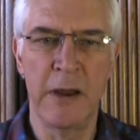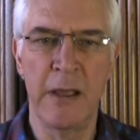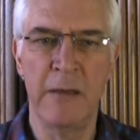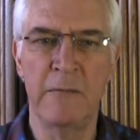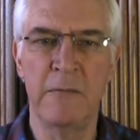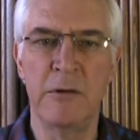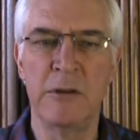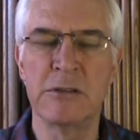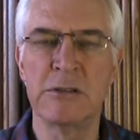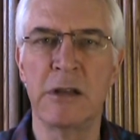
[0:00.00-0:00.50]

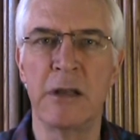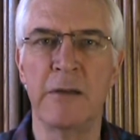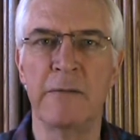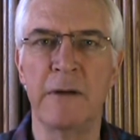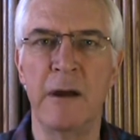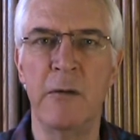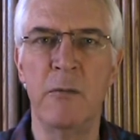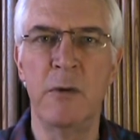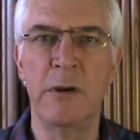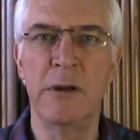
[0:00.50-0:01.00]
average life.
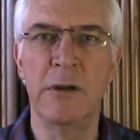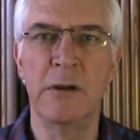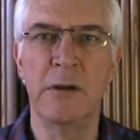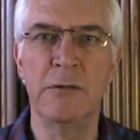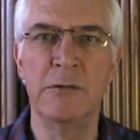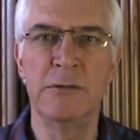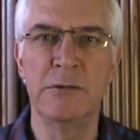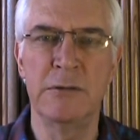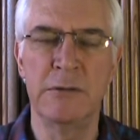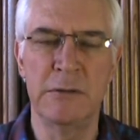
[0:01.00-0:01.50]
I want to
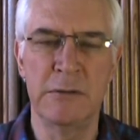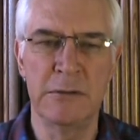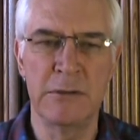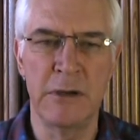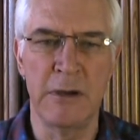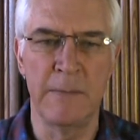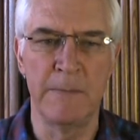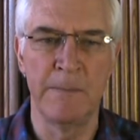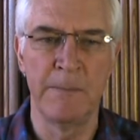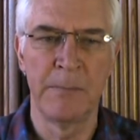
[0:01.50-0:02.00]
go to the
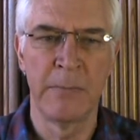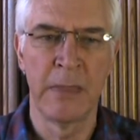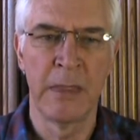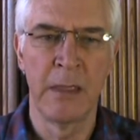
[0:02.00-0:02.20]
top.